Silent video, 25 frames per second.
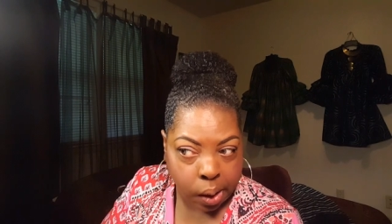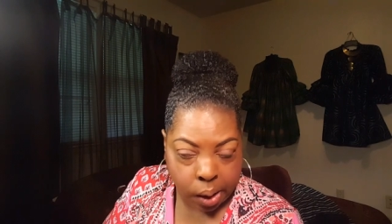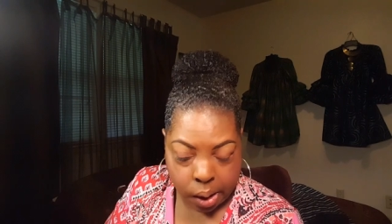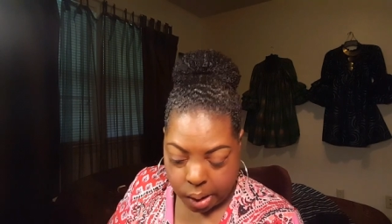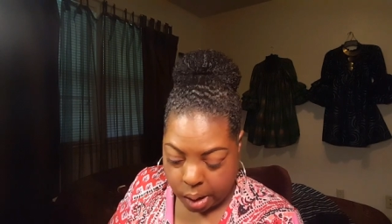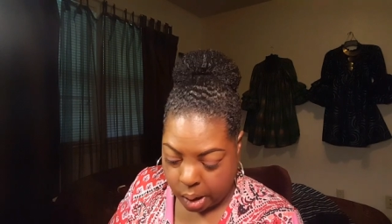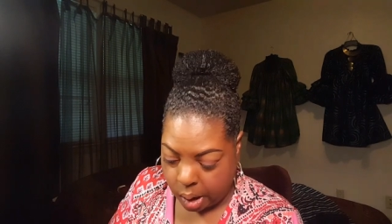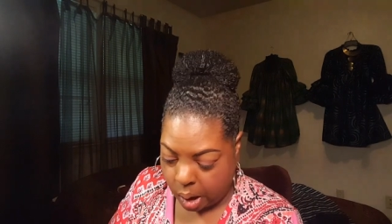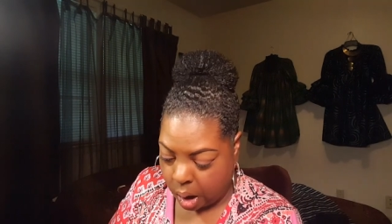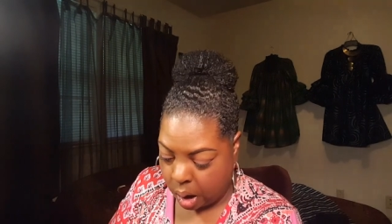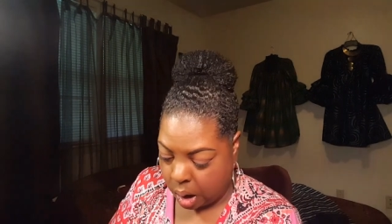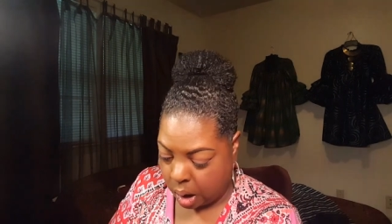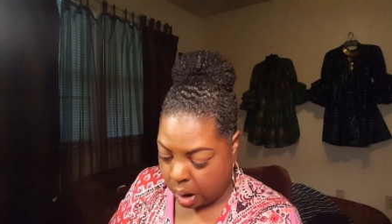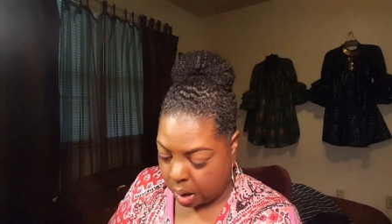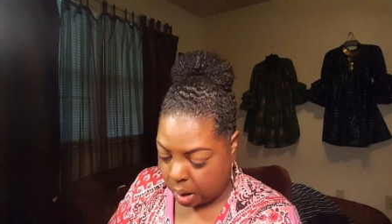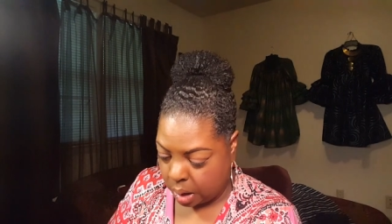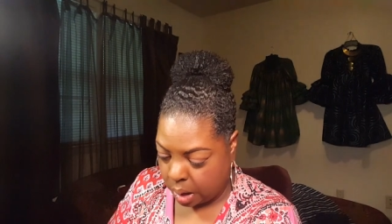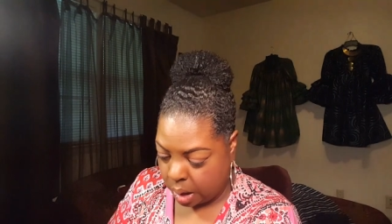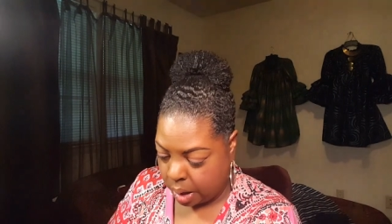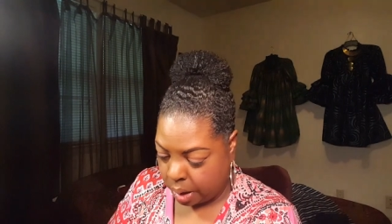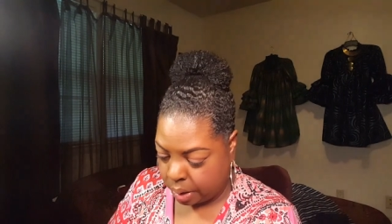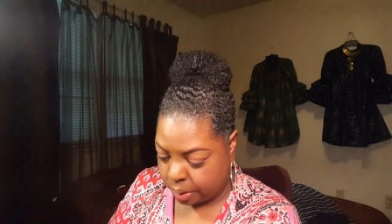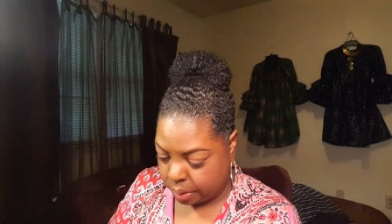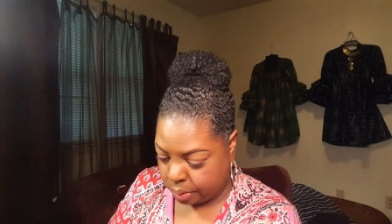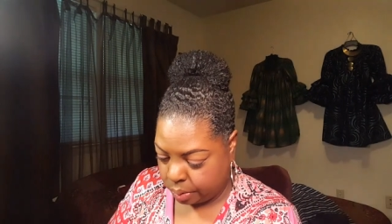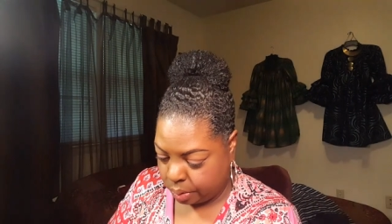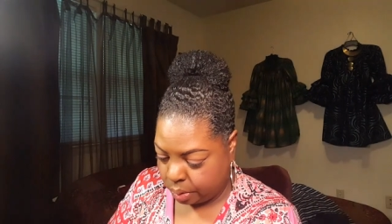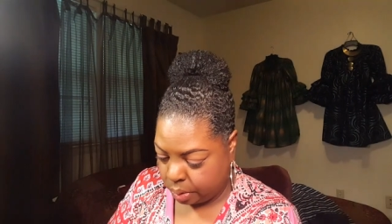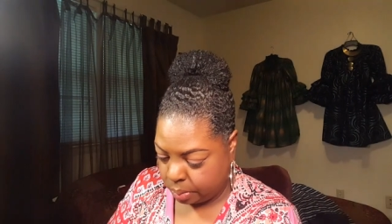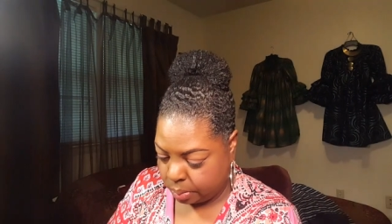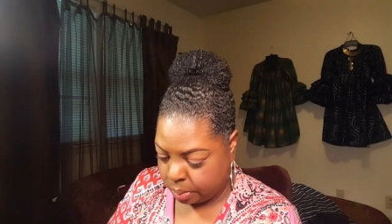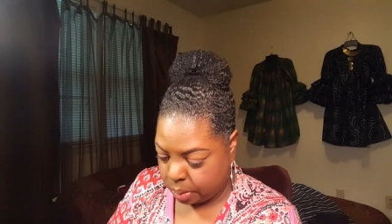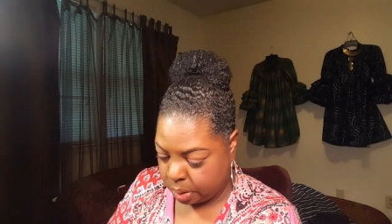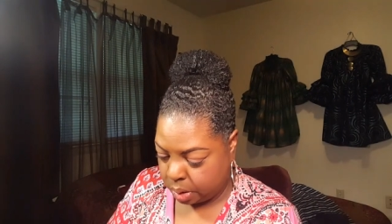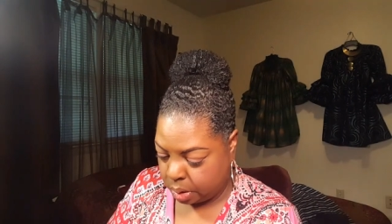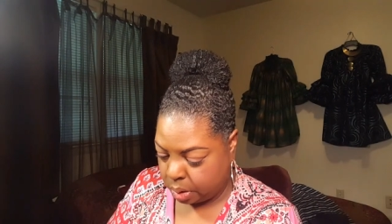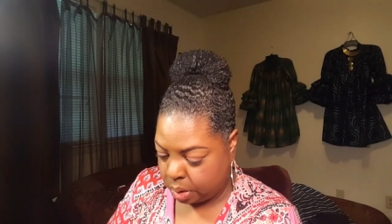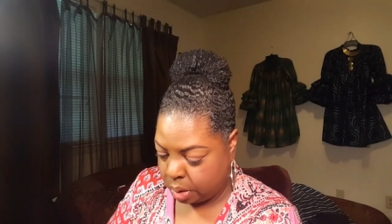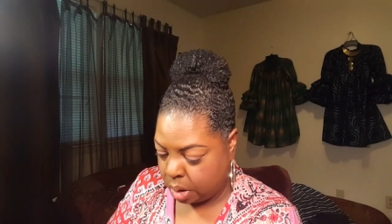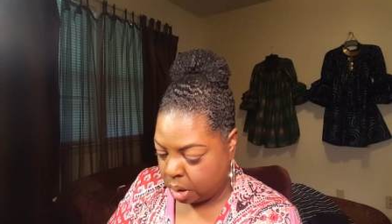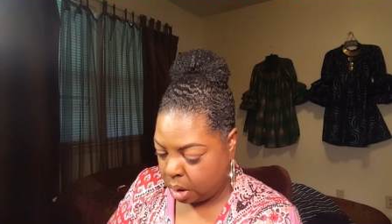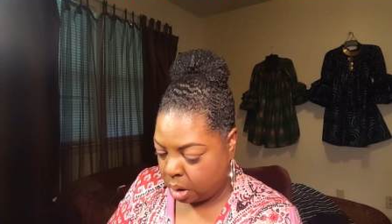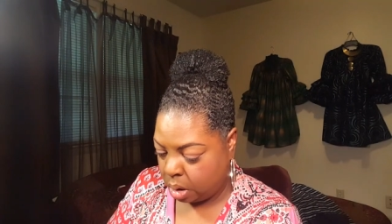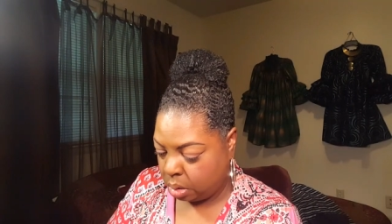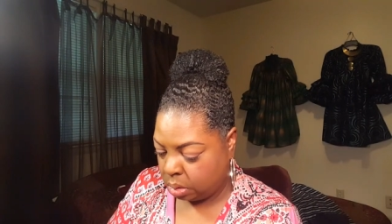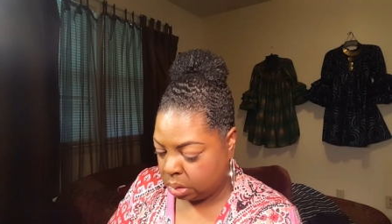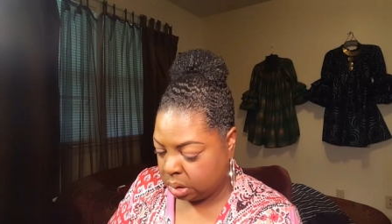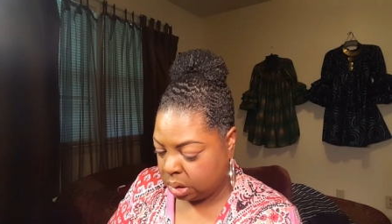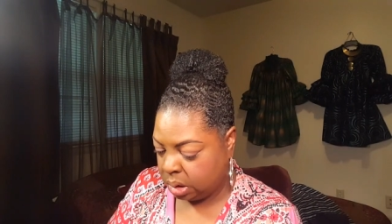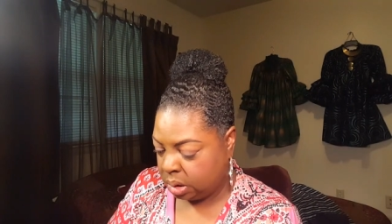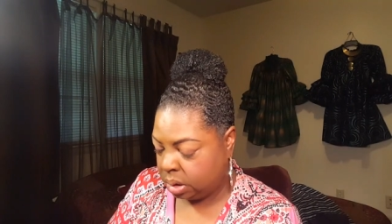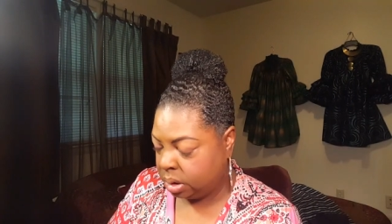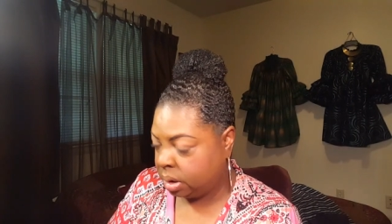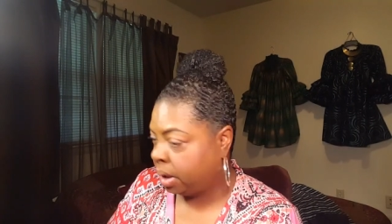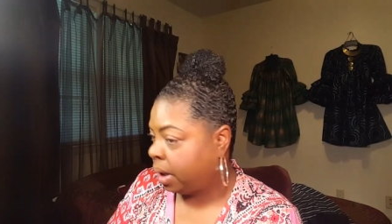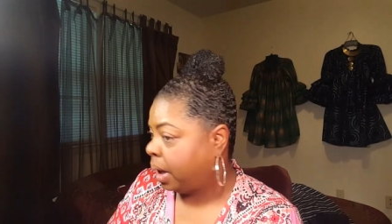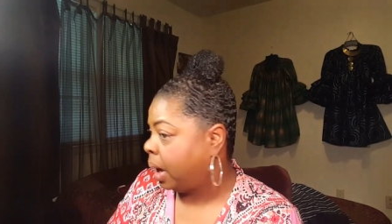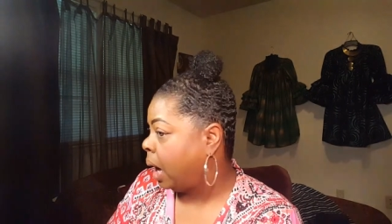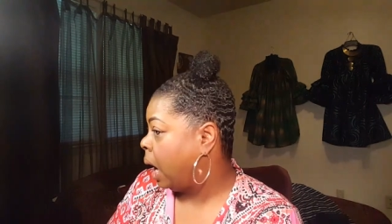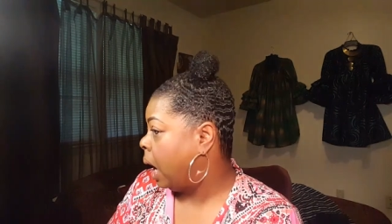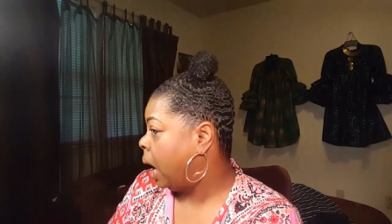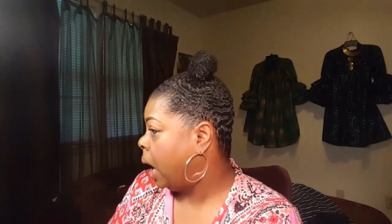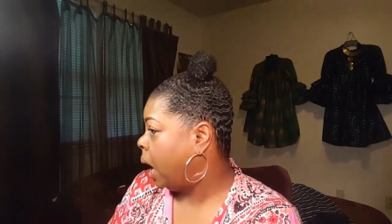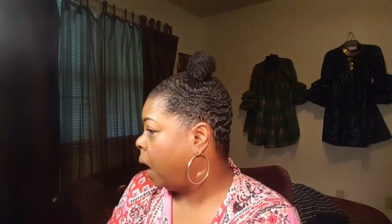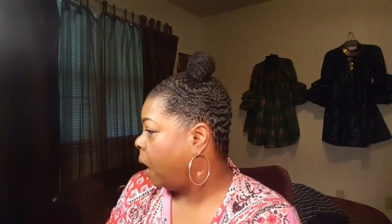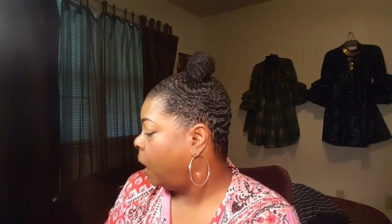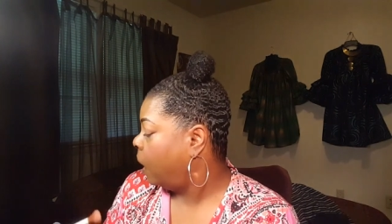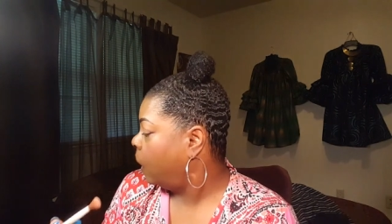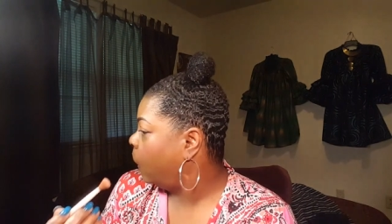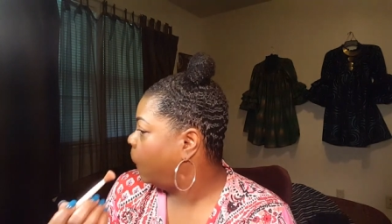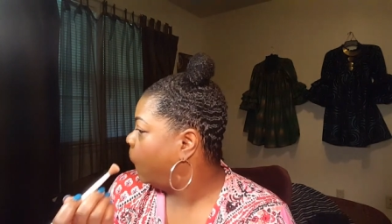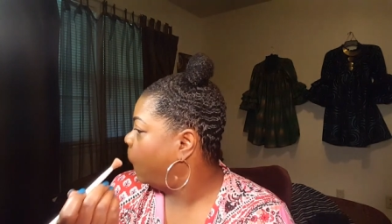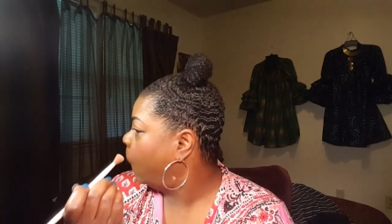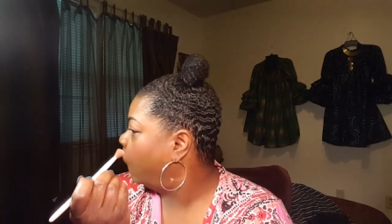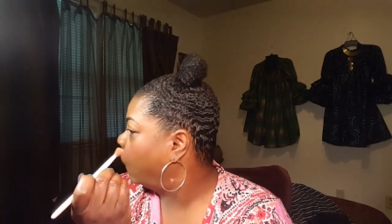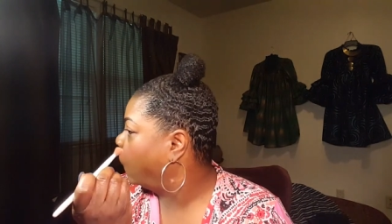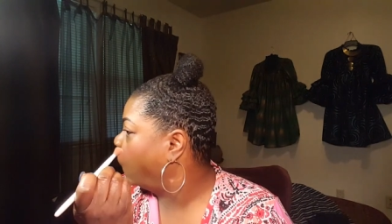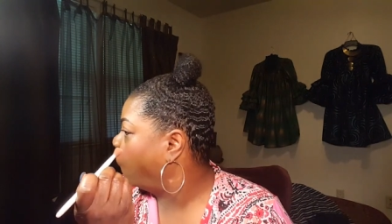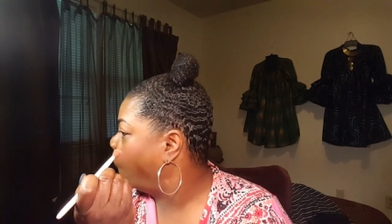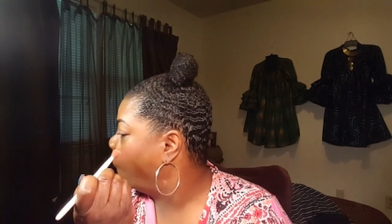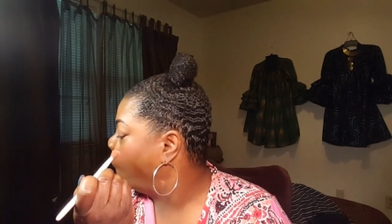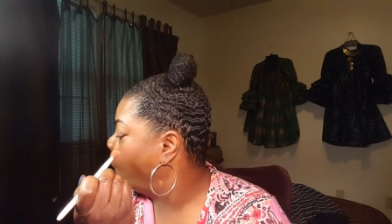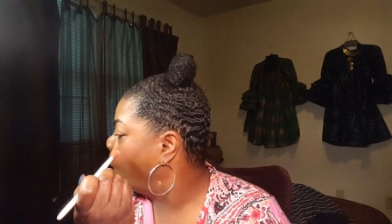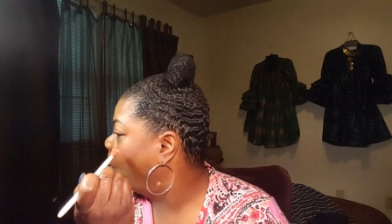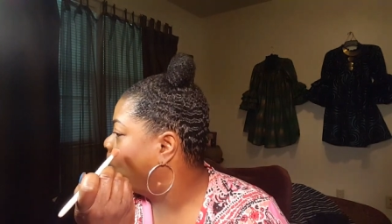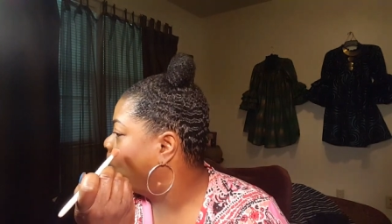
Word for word: that highlighter up there, y'all. Get that highlighter.